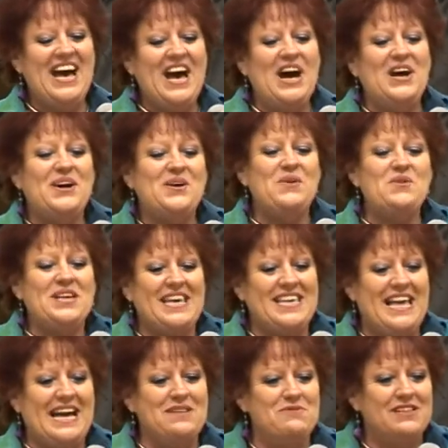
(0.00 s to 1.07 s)
Okay,
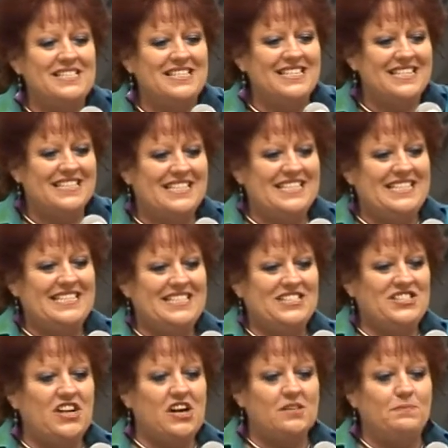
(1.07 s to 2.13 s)
I wanted to
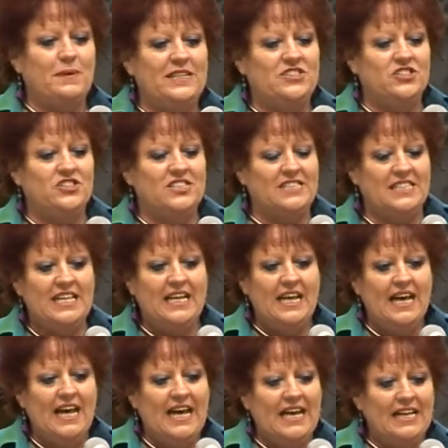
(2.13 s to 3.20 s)
start by just
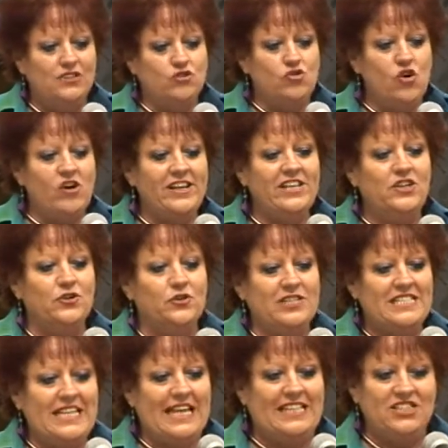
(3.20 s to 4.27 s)
drawing your
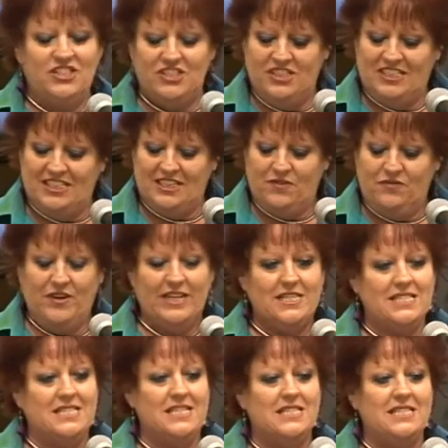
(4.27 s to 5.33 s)
attention to the
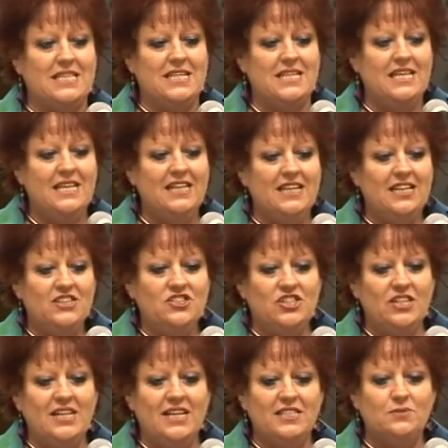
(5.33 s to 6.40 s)
fact that the
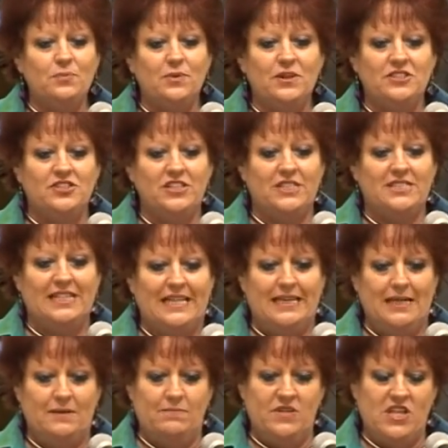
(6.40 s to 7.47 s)
CHENACT project,
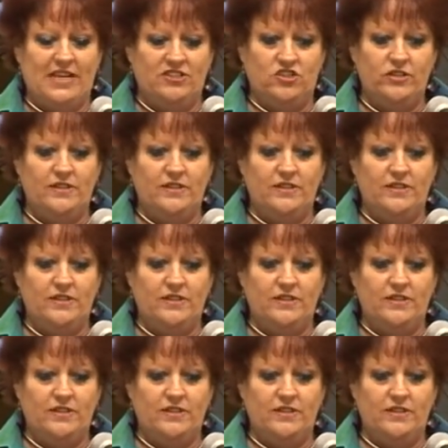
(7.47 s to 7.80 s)
as you